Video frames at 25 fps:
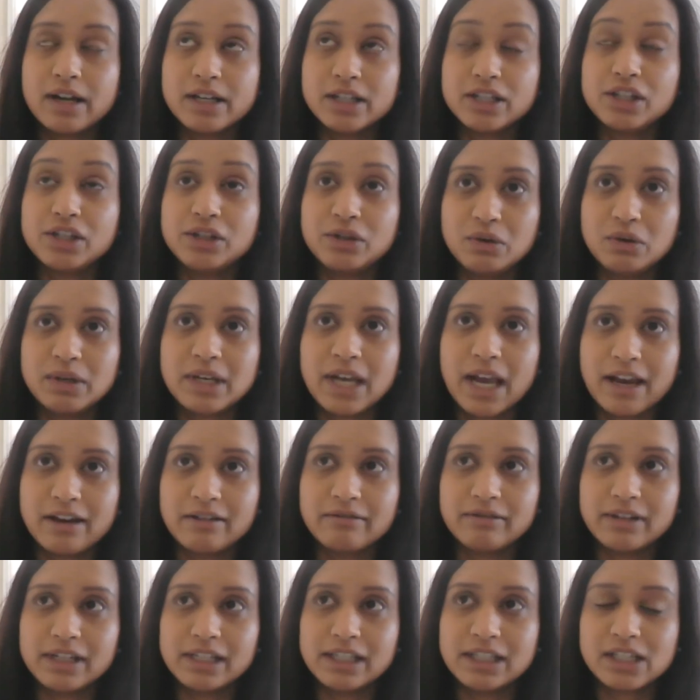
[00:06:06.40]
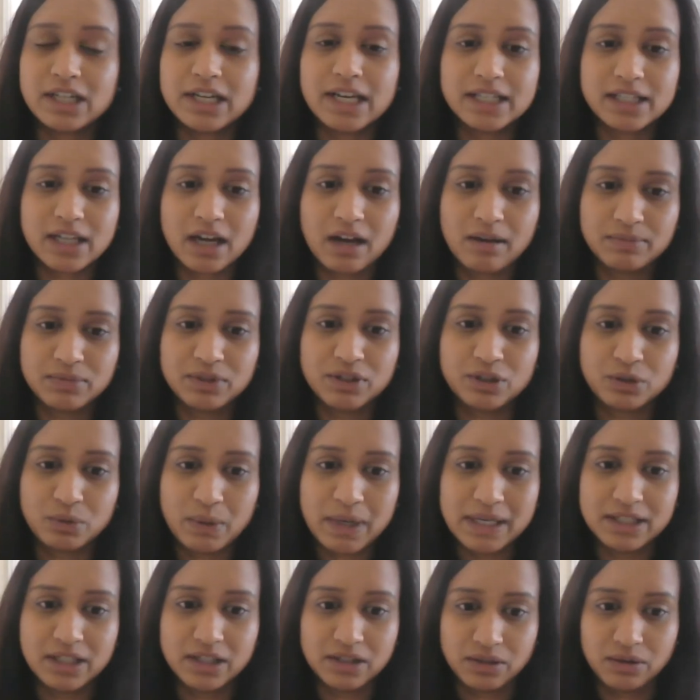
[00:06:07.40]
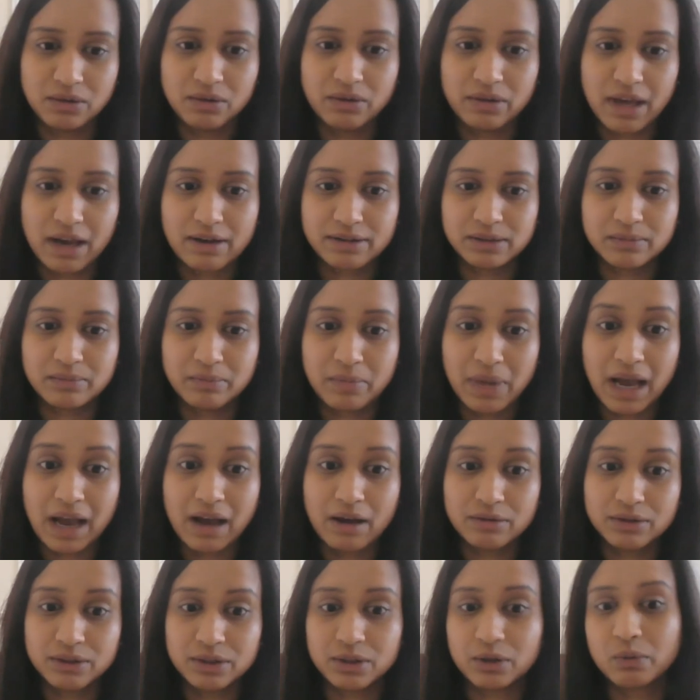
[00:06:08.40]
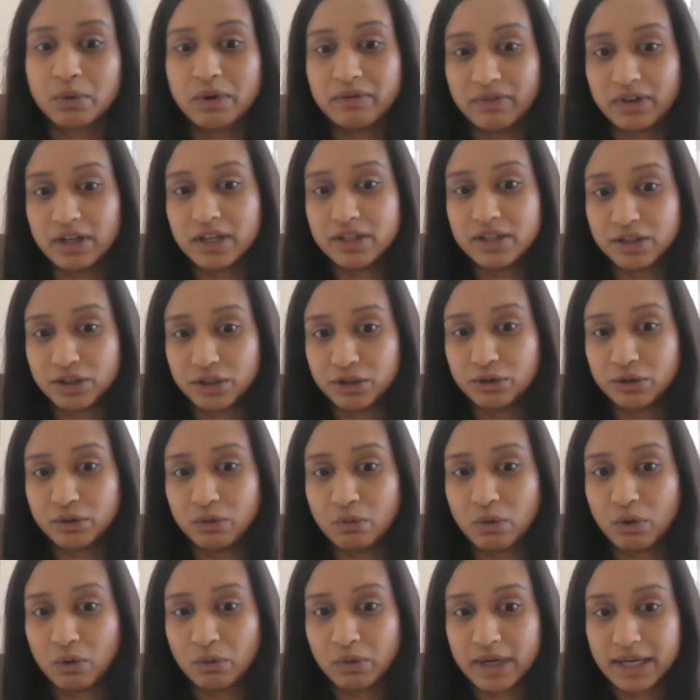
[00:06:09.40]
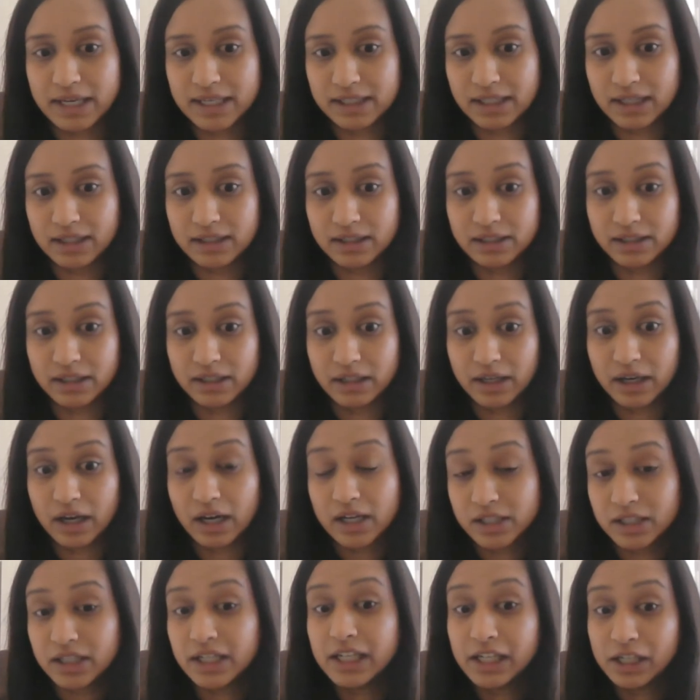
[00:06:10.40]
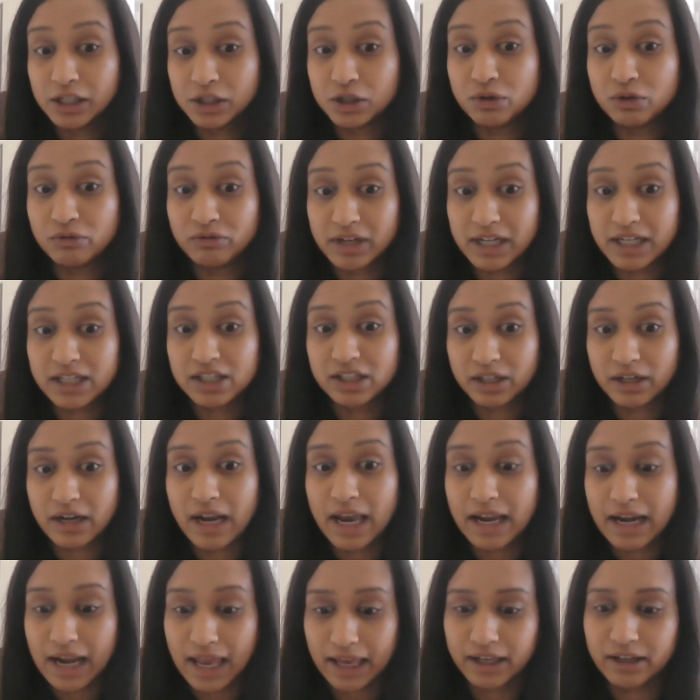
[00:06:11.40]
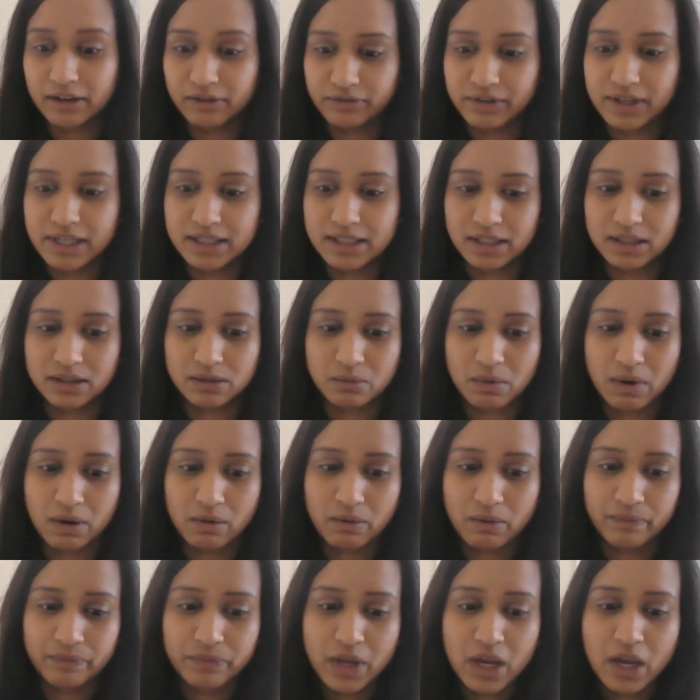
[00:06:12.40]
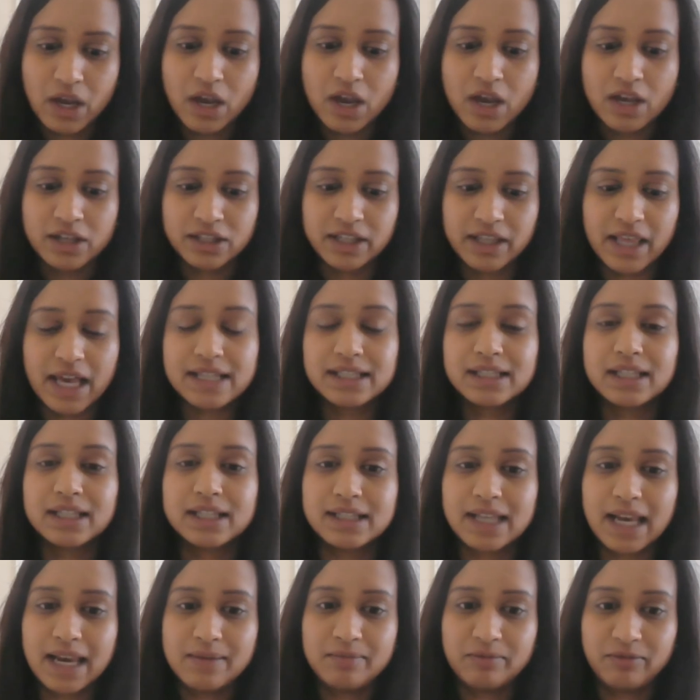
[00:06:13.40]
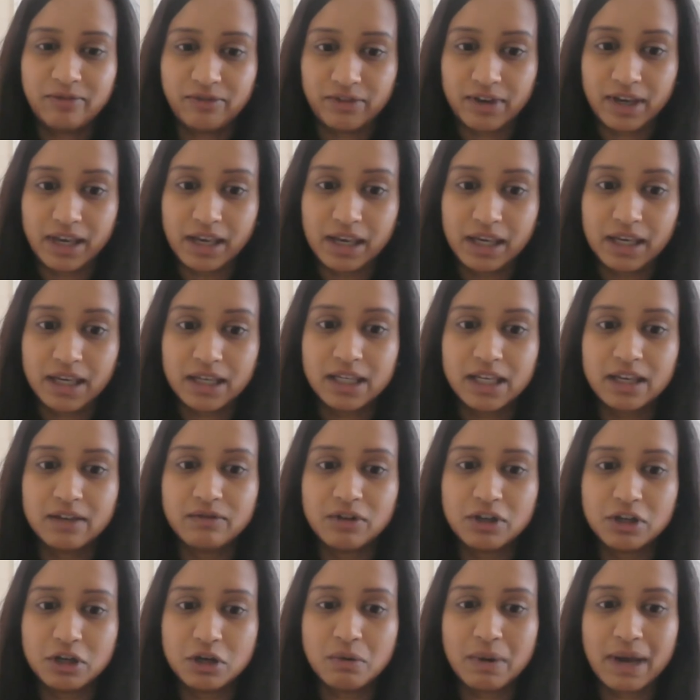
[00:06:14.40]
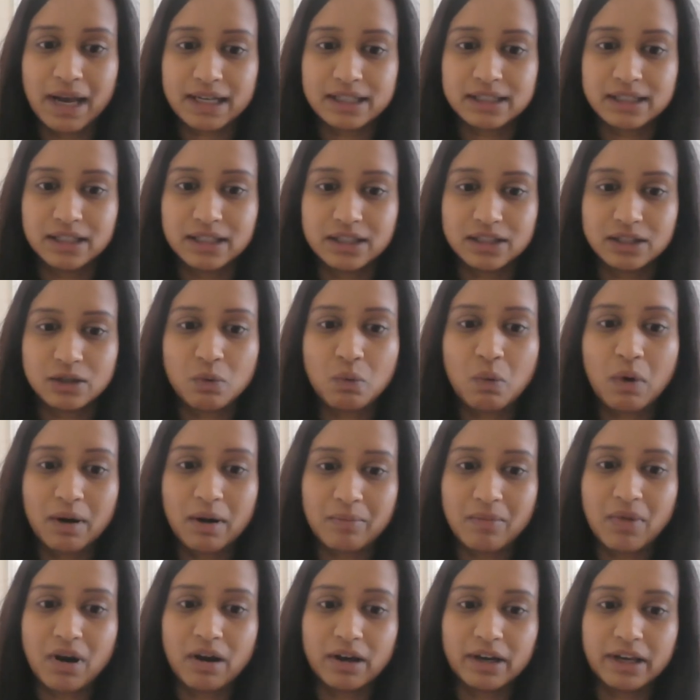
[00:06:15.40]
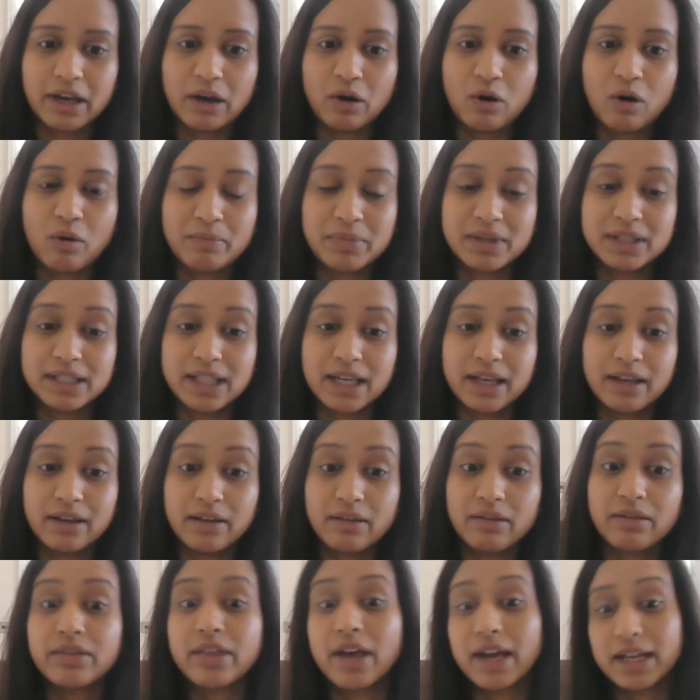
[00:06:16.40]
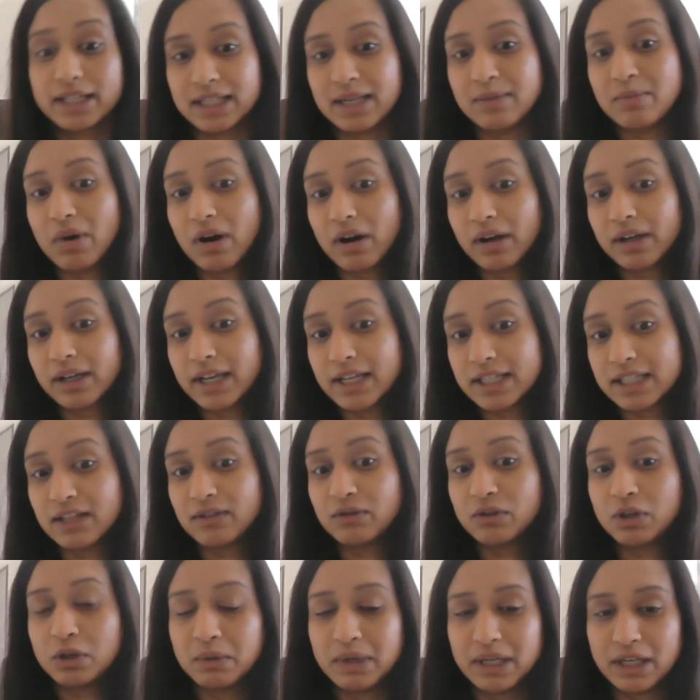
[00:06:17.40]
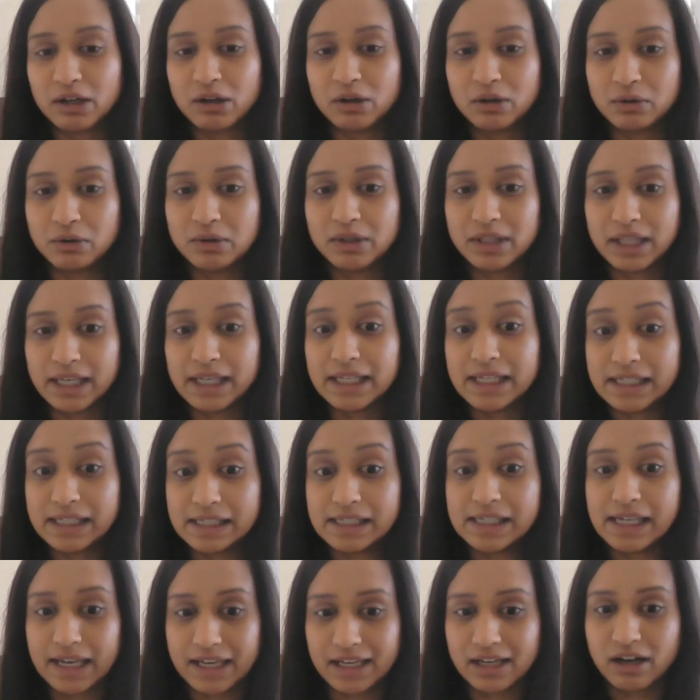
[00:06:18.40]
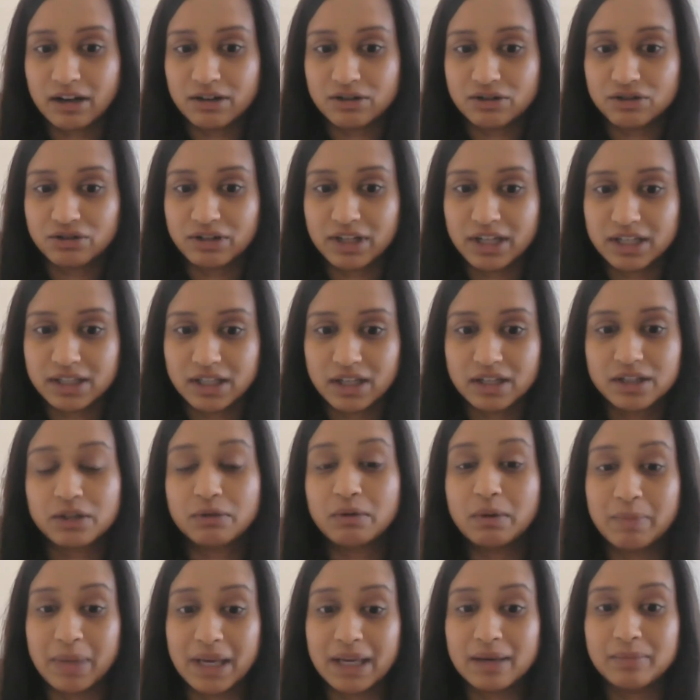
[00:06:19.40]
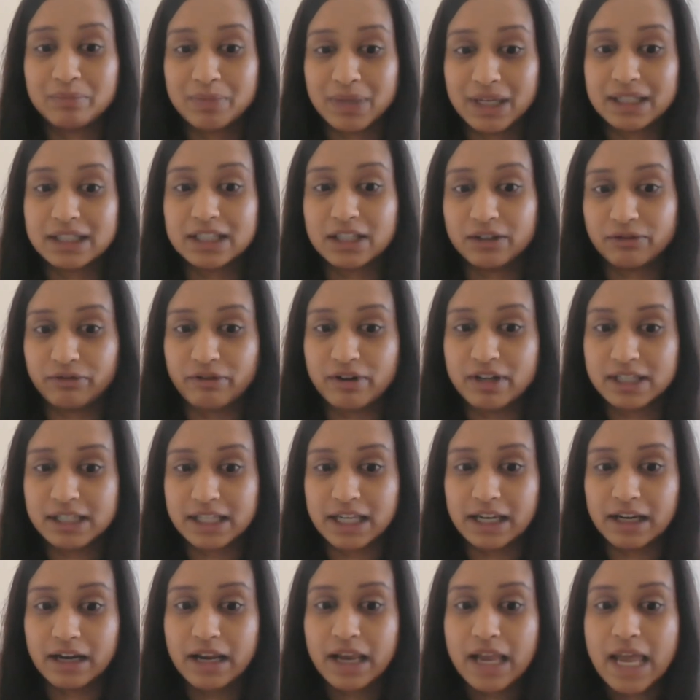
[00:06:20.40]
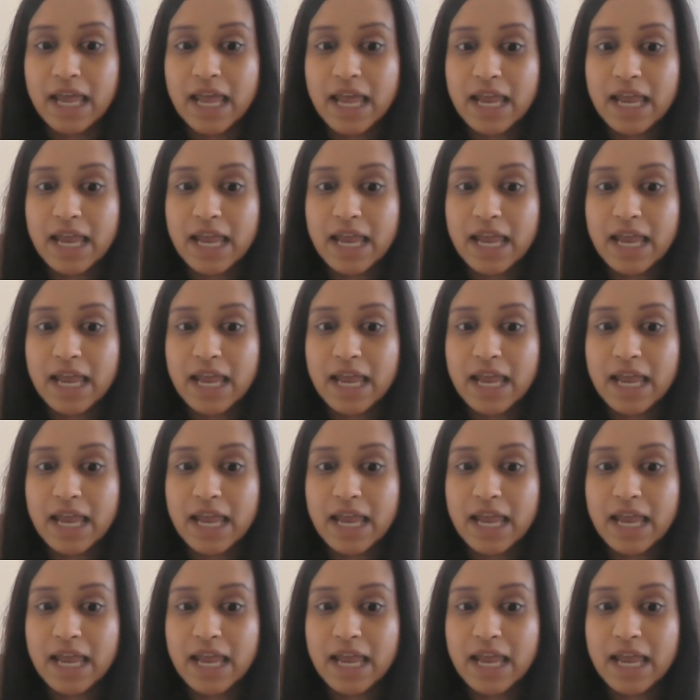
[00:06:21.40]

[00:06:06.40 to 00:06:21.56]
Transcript: under U K REACH is up to twenty-two thousand pounds, equivalent to what is under, under E U REACH and, and ECHA fees as well. So that's the same fee, giving you access to one market opposite thirty markets if you include the E E A countries. So a big, big difference in